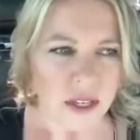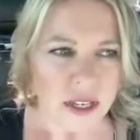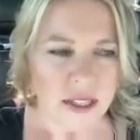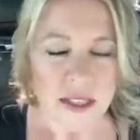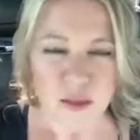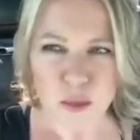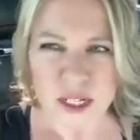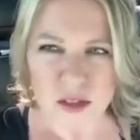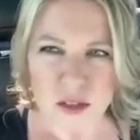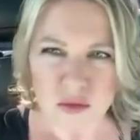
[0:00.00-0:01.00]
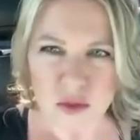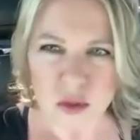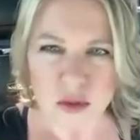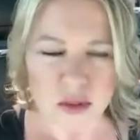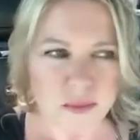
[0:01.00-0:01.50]
they live by certain
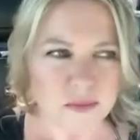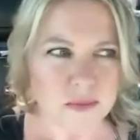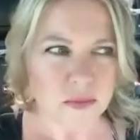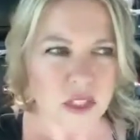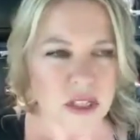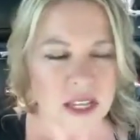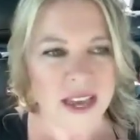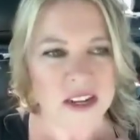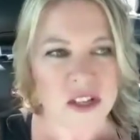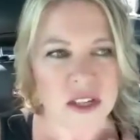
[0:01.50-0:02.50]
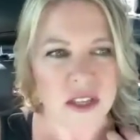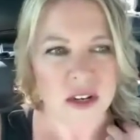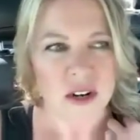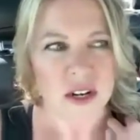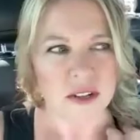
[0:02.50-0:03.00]
rules because actually
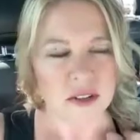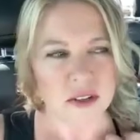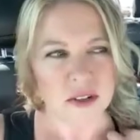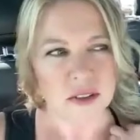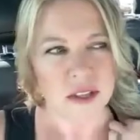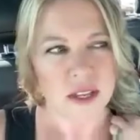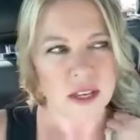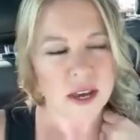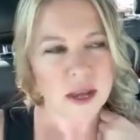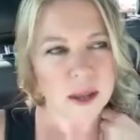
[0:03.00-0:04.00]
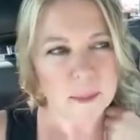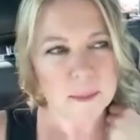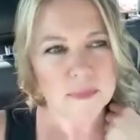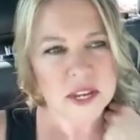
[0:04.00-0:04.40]
they're under the um,